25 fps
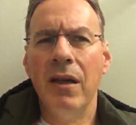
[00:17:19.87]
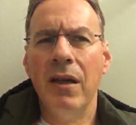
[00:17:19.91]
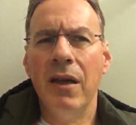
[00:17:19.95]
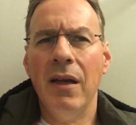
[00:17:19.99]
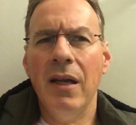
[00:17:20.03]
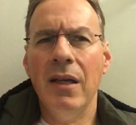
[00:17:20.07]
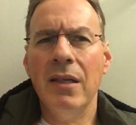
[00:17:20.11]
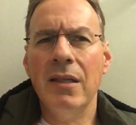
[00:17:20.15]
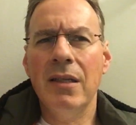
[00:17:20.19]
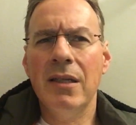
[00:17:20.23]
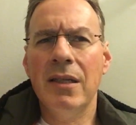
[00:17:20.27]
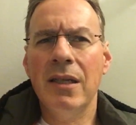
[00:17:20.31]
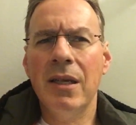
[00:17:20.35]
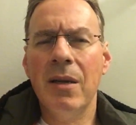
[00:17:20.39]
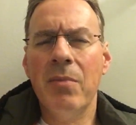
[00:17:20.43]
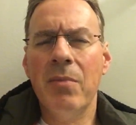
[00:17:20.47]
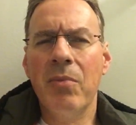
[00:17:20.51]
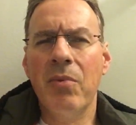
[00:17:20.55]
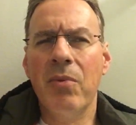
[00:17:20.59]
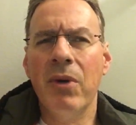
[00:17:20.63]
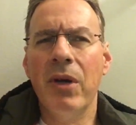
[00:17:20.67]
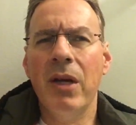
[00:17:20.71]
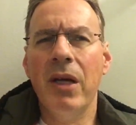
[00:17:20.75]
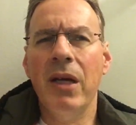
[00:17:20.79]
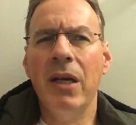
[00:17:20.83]
has
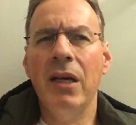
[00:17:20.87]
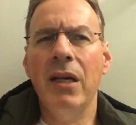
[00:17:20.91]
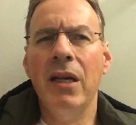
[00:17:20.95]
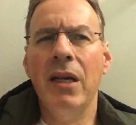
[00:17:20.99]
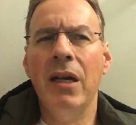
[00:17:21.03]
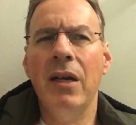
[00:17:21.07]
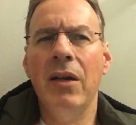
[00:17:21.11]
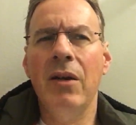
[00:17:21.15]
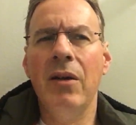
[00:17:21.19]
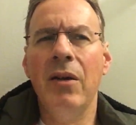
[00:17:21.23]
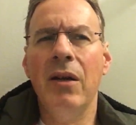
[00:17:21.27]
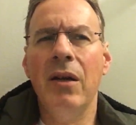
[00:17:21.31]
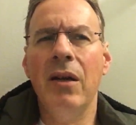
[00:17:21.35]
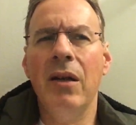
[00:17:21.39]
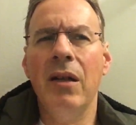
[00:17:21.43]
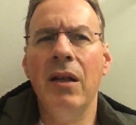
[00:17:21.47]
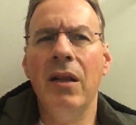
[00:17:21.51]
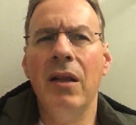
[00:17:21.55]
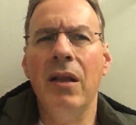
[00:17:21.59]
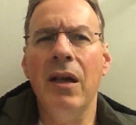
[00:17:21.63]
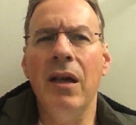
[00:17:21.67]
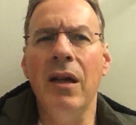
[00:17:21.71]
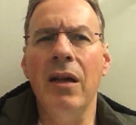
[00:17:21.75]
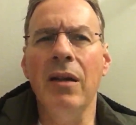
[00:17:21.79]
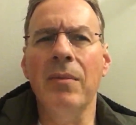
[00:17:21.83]
separated out a
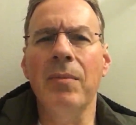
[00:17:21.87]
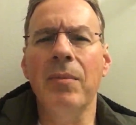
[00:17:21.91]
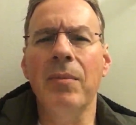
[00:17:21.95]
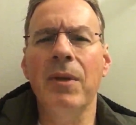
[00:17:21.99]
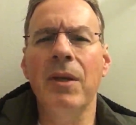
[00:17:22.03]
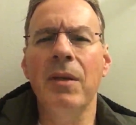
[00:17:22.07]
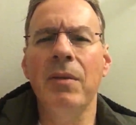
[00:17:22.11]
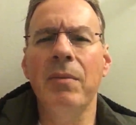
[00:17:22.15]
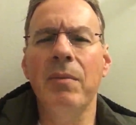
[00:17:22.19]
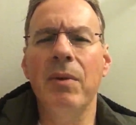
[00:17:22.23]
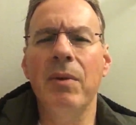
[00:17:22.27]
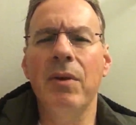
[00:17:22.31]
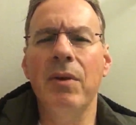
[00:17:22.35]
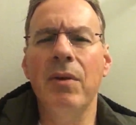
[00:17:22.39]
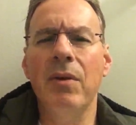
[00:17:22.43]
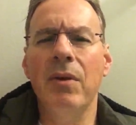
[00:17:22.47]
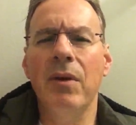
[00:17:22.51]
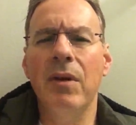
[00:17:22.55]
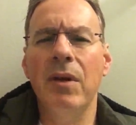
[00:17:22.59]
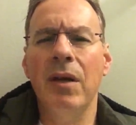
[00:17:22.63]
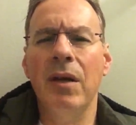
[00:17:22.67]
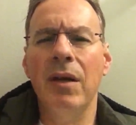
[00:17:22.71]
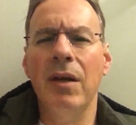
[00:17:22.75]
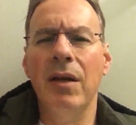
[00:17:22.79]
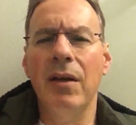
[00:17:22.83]
lot of people.
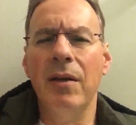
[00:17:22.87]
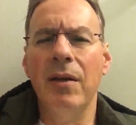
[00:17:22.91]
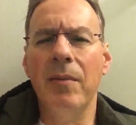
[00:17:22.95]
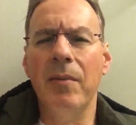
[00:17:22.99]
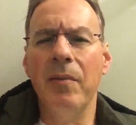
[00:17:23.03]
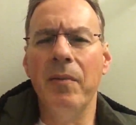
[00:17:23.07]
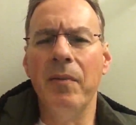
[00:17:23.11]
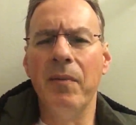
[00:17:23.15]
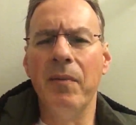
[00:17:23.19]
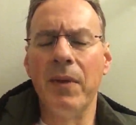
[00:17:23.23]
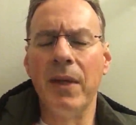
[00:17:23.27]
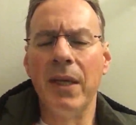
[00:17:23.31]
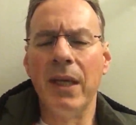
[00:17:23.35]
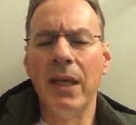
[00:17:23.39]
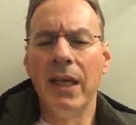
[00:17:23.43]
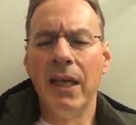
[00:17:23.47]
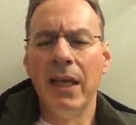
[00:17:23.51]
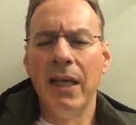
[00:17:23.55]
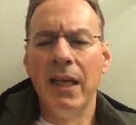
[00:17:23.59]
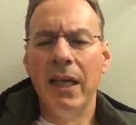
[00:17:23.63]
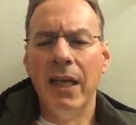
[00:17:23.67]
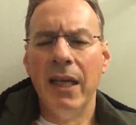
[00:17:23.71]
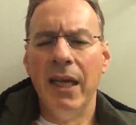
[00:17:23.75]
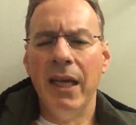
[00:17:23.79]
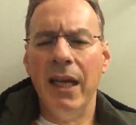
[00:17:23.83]

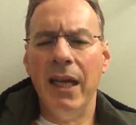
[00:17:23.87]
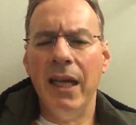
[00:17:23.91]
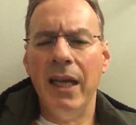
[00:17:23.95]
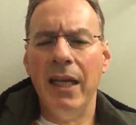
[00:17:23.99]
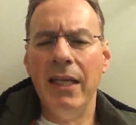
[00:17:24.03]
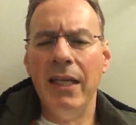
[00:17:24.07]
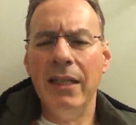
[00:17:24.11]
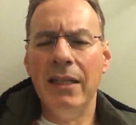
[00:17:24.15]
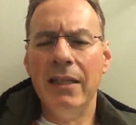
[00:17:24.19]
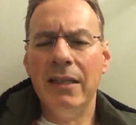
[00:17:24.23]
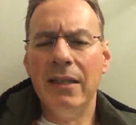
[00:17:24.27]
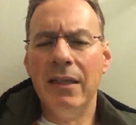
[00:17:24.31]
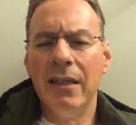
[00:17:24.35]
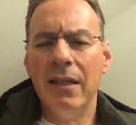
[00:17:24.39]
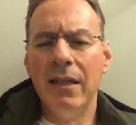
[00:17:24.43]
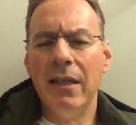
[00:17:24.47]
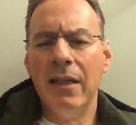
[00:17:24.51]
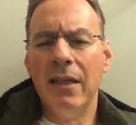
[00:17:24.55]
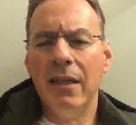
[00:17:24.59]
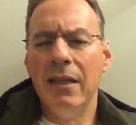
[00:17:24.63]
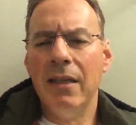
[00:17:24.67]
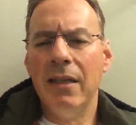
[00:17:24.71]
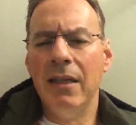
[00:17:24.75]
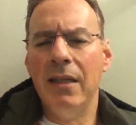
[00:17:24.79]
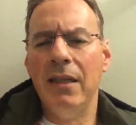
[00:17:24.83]
And it's
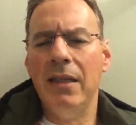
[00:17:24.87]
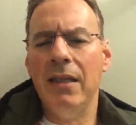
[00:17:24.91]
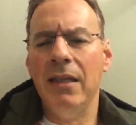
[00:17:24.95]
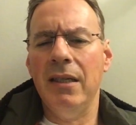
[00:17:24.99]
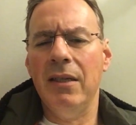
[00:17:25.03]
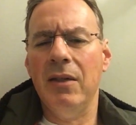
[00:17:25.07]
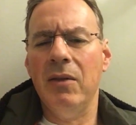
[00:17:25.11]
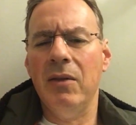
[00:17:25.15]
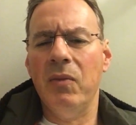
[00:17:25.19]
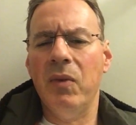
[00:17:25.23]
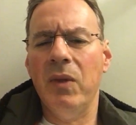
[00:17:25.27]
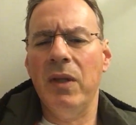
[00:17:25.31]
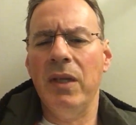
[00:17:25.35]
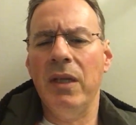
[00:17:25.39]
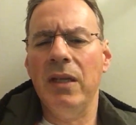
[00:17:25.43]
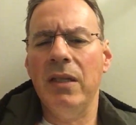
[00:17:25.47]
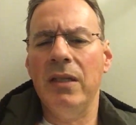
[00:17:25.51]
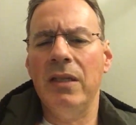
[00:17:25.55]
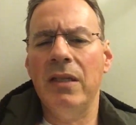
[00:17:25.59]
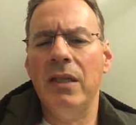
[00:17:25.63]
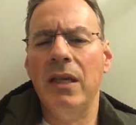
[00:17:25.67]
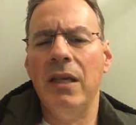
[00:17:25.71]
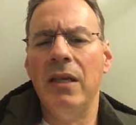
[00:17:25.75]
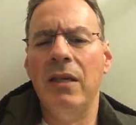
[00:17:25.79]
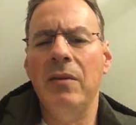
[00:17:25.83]
like at the, what they
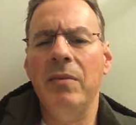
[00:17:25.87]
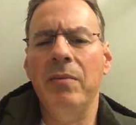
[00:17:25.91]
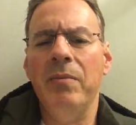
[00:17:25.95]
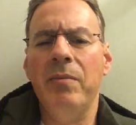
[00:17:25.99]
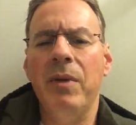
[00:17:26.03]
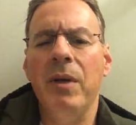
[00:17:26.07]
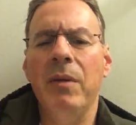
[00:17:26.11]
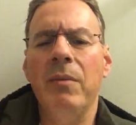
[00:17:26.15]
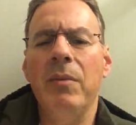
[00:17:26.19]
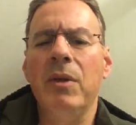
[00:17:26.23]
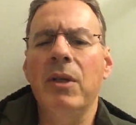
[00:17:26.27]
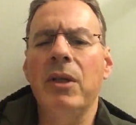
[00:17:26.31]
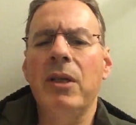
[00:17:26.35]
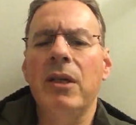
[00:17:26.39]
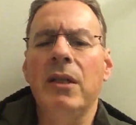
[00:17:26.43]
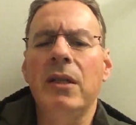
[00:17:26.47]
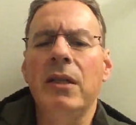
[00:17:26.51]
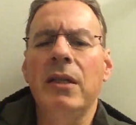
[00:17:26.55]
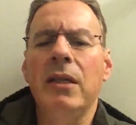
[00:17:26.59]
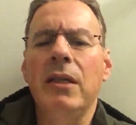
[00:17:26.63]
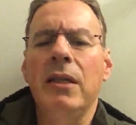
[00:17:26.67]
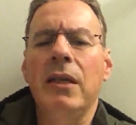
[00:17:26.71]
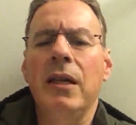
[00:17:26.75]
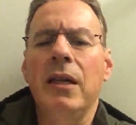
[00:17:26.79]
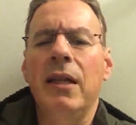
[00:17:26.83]
say in
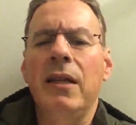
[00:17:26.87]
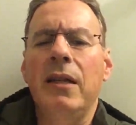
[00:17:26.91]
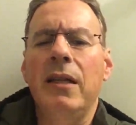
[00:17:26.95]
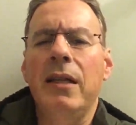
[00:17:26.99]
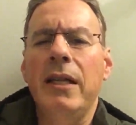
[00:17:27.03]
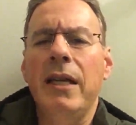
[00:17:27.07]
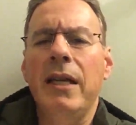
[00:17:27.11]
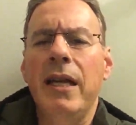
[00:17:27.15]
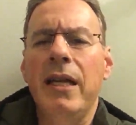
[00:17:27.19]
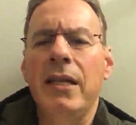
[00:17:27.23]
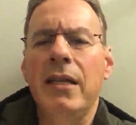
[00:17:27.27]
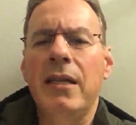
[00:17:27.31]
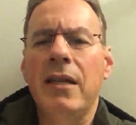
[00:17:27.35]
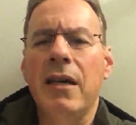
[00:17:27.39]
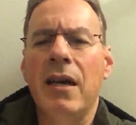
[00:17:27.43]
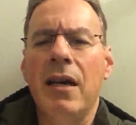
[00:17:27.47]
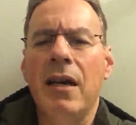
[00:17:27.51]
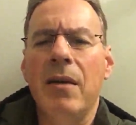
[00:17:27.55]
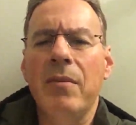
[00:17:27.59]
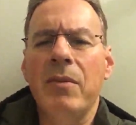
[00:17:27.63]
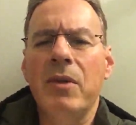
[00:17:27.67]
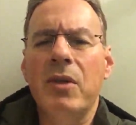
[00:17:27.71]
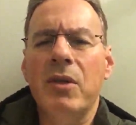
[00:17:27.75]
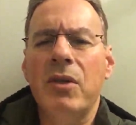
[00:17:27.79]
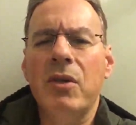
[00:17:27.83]
biblically, at the end
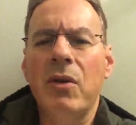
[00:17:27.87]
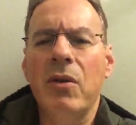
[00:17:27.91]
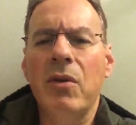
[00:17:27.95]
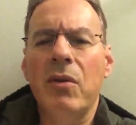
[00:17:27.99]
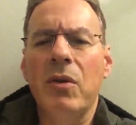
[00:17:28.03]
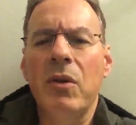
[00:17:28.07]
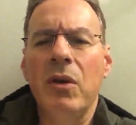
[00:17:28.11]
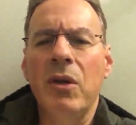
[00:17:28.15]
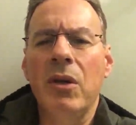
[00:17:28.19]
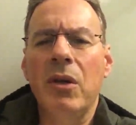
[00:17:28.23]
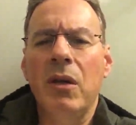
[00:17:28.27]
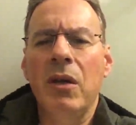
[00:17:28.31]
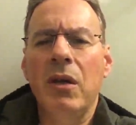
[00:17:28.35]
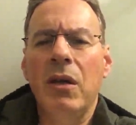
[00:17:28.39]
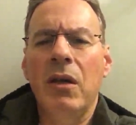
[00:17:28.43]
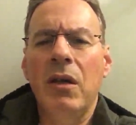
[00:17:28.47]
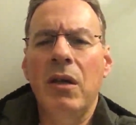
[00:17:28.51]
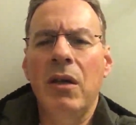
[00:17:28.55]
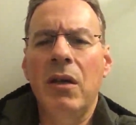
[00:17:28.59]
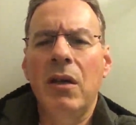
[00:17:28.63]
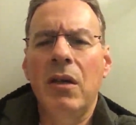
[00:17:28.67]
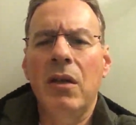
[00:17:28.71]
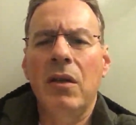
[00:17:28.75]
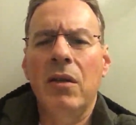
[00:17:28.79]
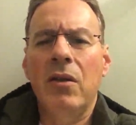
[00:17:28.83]
times. So
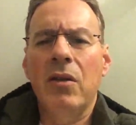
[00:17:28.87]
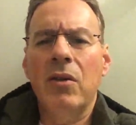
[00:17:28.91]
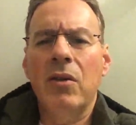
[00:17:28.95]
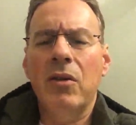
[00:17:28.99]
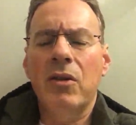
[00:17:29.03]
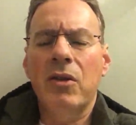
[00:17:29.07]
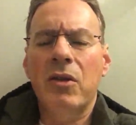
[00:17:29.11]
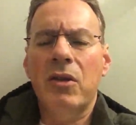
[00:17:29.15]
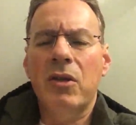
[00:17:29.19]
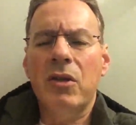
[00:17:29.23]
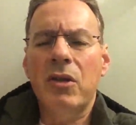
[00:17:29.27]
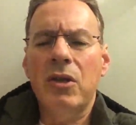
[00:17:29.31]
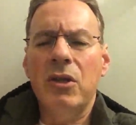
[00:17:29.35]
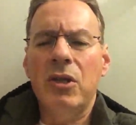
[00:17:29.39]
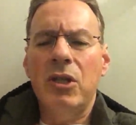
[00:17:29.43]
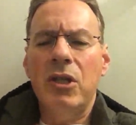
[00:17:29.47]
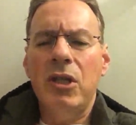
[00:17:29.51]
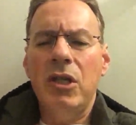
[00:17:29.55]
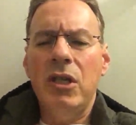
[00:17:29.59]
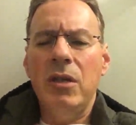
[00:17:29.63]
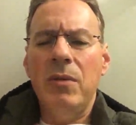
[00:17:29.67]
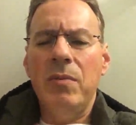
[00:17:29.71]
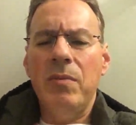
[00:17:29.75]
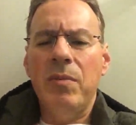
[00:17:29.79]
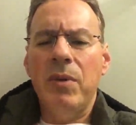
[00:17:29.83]
there's the
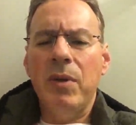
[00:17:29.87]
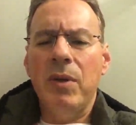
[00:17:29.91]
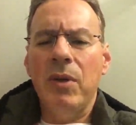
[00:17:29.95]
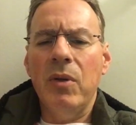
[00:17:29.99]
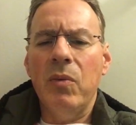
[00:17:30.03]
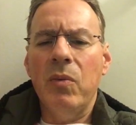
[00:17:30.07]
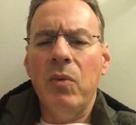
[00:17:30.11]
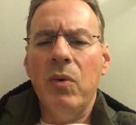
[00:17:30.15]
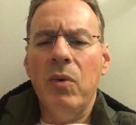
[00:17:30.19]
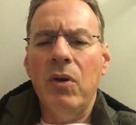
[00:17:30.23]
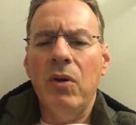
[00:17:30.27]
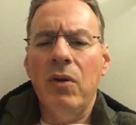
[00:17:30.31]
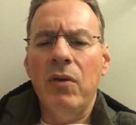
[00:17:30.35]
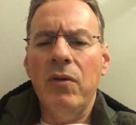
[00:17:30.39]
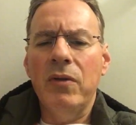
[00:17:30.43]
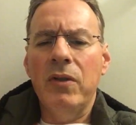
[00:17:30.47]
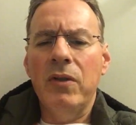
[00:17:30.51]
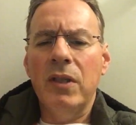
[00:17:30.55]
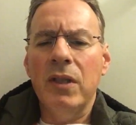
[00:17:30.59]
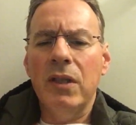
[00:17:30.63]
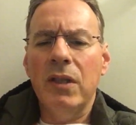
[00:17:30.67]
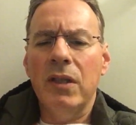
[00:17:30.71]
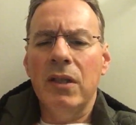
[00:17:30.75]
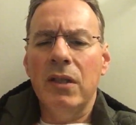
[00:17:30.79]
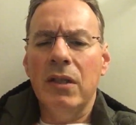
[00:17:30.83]
sheep and the wolves,
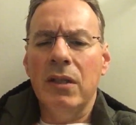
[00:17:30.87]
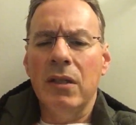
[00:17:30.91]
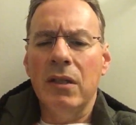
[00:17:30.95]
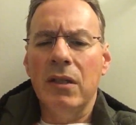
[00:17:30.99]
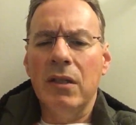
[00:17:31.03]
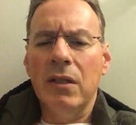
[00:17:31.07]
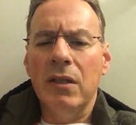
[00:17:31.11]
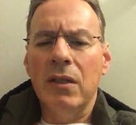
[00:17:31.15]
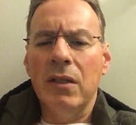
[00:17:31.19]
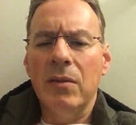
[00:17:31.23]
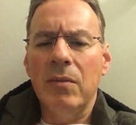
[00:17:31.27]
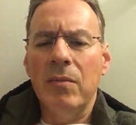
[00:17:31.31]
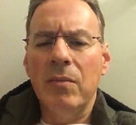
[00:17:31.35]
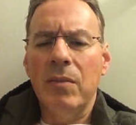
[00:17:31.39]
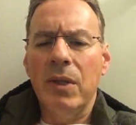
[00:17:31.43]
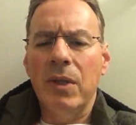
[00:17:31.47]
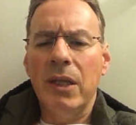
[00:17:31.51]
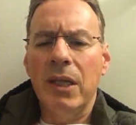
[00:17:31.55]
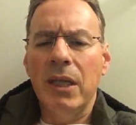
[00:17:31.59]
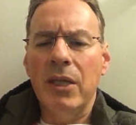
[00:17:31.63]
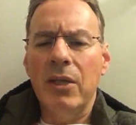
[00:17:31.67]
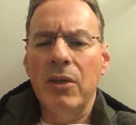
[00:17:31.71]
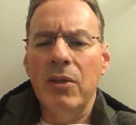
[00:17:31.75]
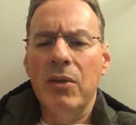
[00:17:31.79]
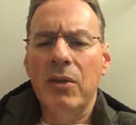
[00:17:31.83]
and but
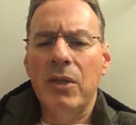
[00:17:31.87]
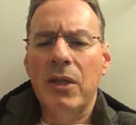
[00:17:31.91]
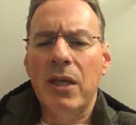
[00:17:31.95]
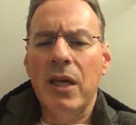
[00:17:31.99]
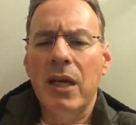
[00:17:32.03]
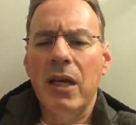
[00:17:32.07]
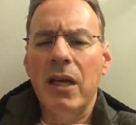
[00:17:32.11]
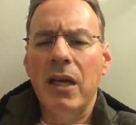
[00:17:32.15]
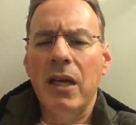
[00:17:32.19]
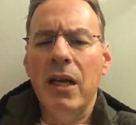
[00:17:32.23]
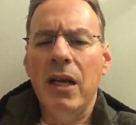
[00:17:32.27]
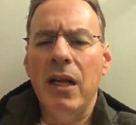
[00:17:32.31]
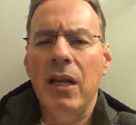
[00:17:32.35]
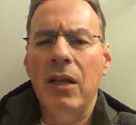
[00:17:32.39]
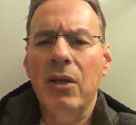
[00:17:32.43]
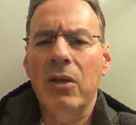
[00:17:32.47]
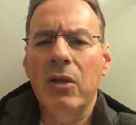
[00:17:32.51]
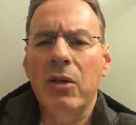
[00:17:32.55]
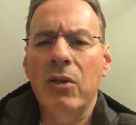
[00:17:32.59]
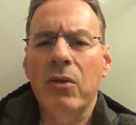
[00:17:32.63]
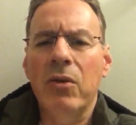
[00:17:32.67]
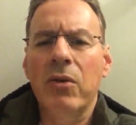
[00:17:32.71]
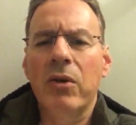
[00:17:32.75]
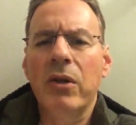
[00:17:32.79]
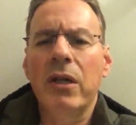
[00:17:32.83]
they use that
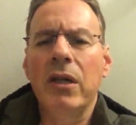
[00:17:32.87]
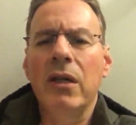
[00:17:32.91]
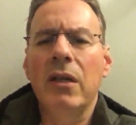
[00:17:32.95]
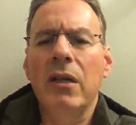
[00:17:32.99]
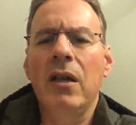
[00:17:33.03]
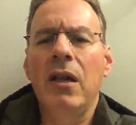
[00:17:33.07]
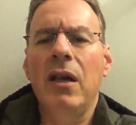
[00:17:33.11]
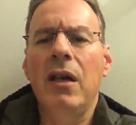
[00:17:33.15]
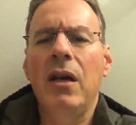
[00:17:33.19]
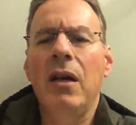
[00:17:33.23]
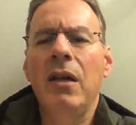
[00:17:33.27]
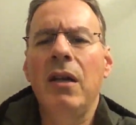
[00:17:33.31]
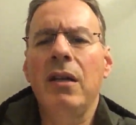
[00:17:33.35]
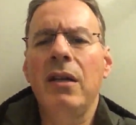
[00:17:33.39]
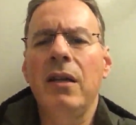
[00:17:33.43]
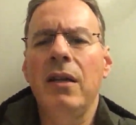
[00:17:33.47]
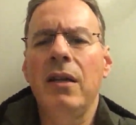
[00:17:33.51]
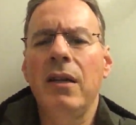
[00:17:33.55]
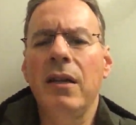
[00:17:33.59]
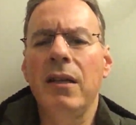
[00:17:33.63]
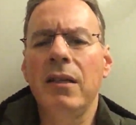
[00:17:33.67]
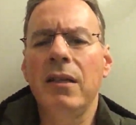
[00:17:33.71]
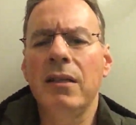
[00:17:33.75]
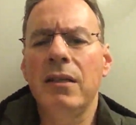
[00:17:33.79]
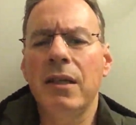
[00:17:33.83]
allegory a lot,
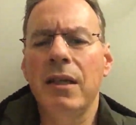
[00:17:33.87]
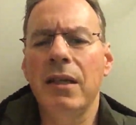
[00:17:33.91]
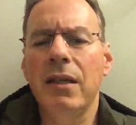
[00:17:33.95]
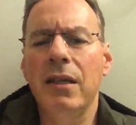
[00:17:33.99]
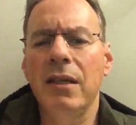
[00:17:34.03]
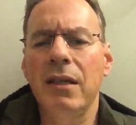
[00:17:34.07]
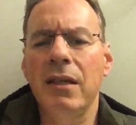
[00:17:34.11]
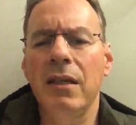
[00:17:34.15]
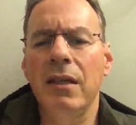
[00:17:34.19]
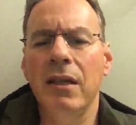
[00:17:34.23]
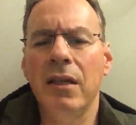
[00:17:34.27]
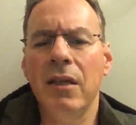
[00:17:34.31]
and they say that